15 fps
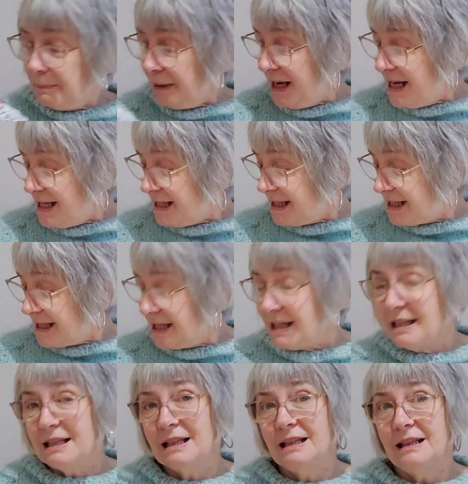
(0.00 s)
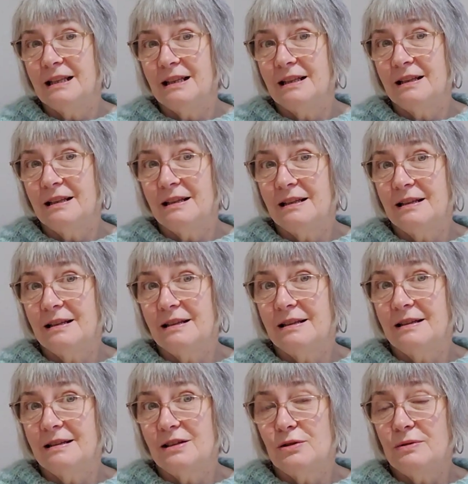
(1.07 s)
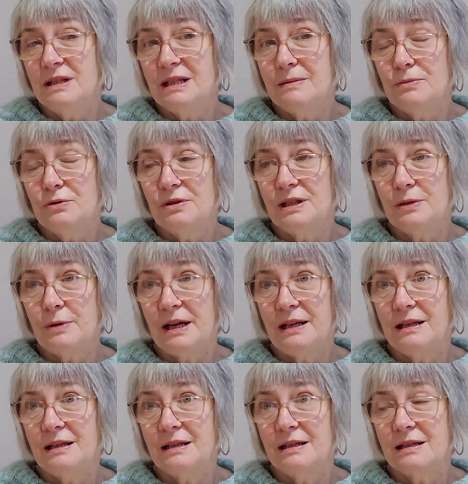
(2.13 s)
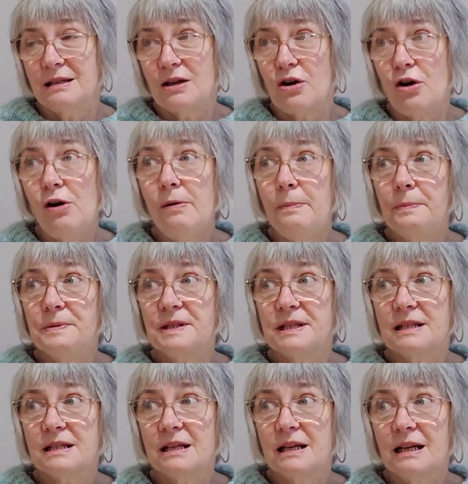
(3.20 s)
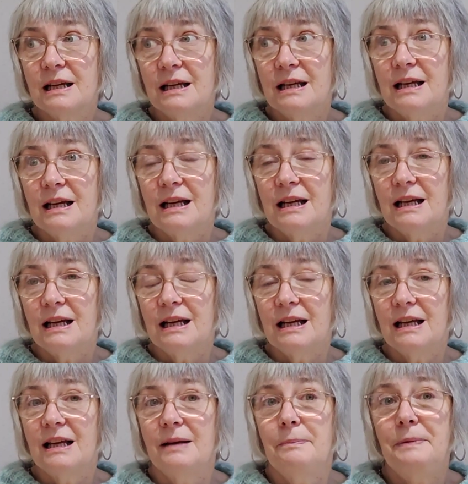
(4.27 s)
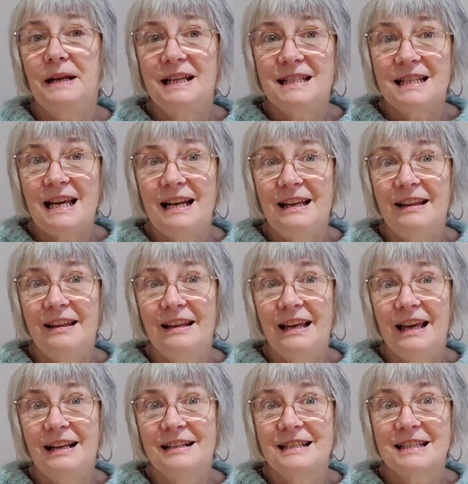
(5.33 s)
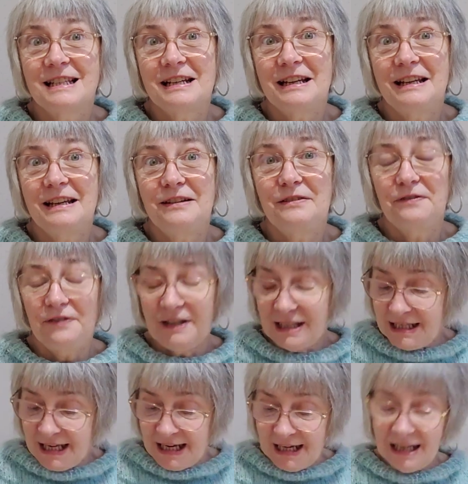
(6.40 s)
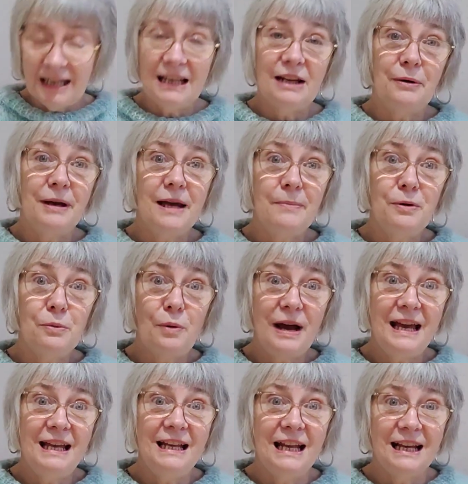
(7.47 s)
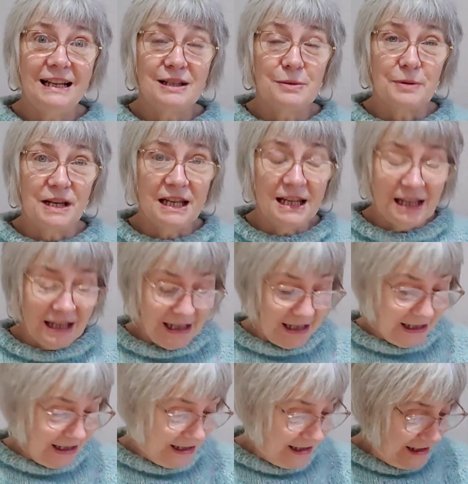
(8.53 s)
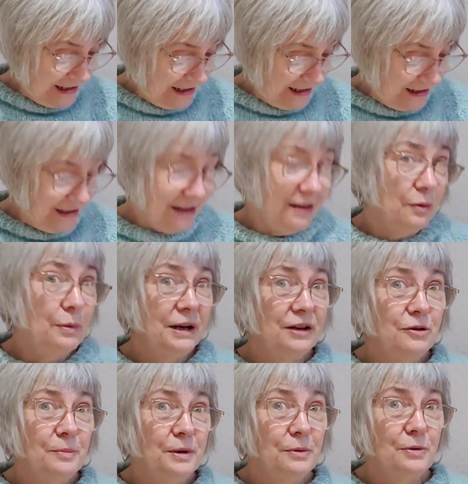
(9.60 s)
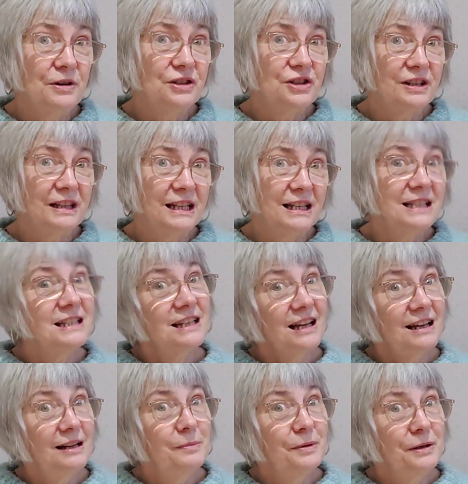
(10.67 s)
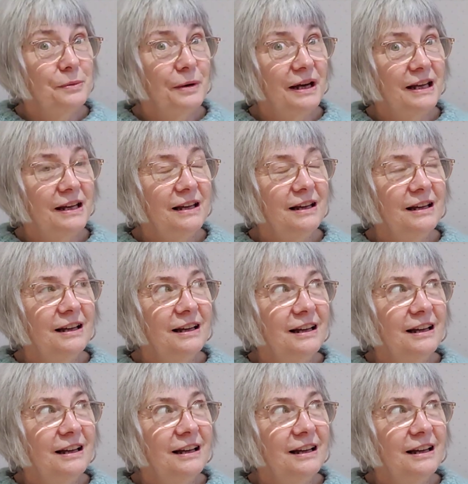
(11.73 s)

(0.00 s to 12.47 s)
plus doing some more sweat tops, plus anything else that I can fit in. Now I am away next week. When you'll be watching this, I'll be away.